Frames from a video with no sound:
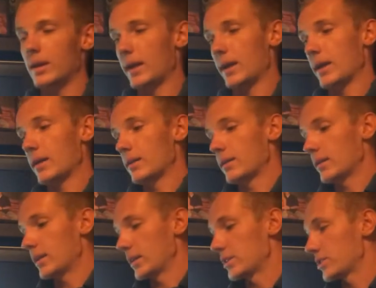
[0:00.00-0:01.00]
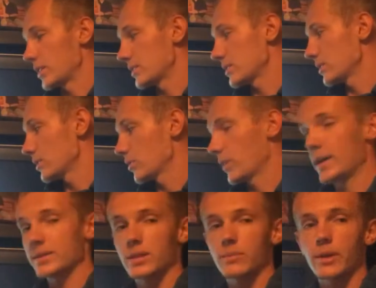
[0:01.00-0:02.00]
And it's just
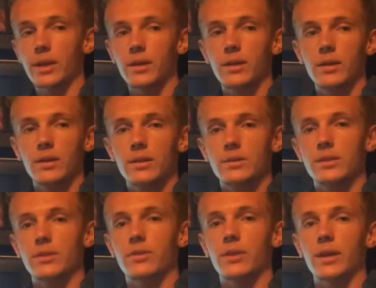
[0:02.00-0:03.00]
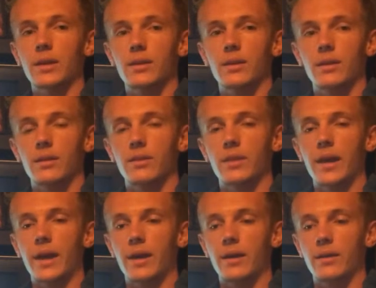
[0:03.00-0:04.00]
crazy to me to think
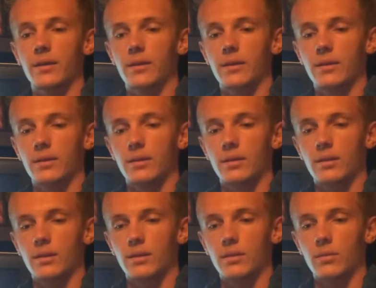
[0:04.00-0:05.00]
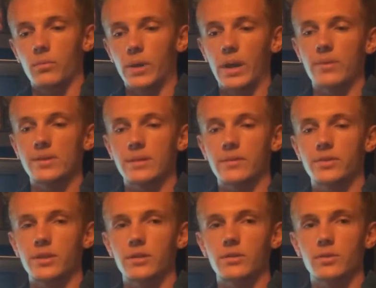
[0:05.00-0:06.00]
that when I was
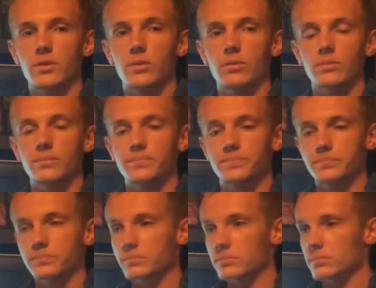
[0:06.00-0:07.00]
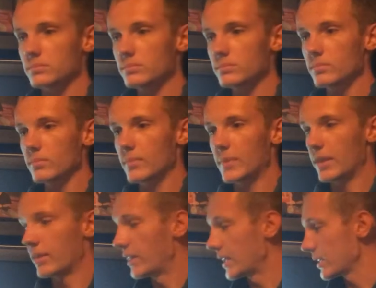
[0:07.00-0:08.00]
17 years old,
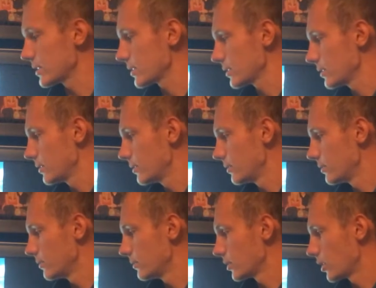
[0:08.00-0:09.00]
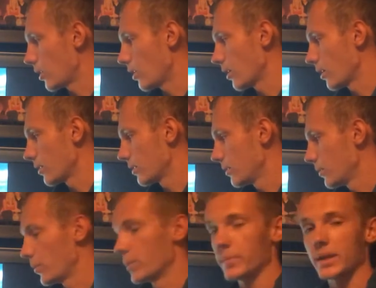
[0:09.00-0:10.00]
this car
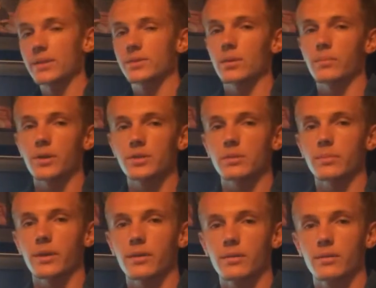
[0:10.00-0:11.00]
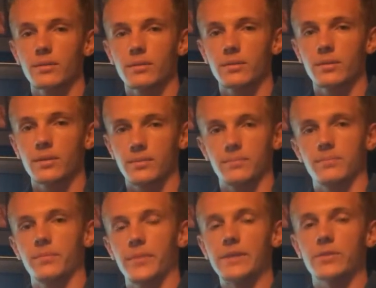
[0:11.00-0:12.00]
would mean so much to me.
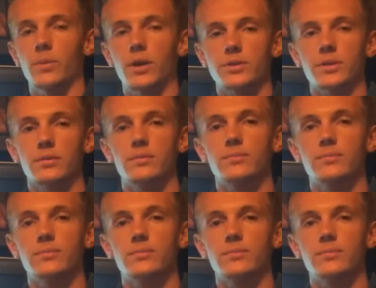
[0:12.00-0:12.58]
Thanks for watching.